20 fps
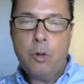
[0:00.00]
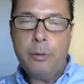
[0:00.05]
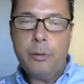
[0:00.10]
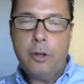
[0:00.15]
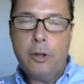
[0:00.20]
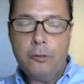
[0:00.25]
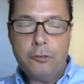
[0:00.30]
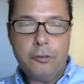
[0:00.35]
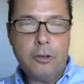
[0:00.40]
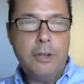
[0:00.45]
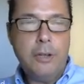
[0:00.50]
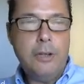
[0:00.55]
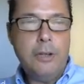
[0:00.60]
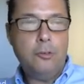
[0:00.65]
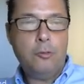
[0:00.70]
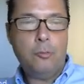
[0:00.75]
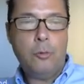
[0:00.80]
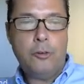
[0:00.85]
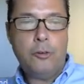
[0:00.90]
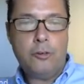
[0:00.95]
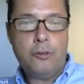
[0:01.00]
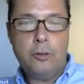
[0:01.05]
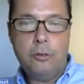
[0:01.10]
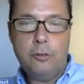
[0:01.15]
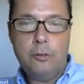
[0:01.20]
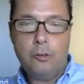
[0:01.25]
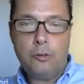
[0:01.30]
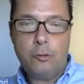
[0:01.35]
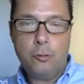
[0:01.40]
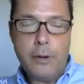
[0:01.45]
will be oscillators which
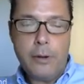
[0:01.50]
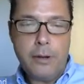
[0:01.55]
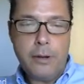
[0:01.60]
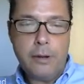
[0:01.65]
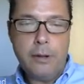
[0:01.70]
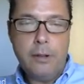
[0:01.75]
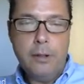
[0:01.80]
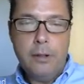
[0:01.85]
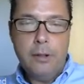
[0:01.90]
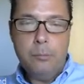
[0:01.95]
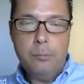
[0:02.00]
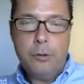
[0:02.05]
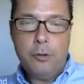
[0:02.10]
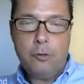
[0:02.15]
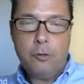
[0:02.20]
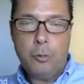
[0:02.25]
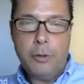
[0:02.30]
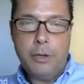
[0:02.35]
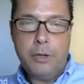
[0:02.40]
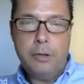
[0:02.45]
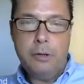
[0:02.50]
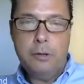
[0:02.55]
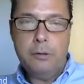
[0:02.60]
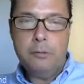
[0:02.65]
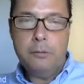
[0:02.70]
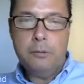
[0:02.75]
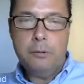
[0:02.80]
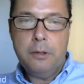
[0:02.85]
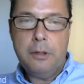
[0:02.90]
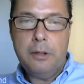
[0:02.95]
can swing
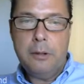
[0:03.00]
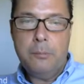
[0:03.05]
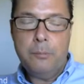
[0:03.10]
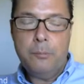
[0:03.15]
between,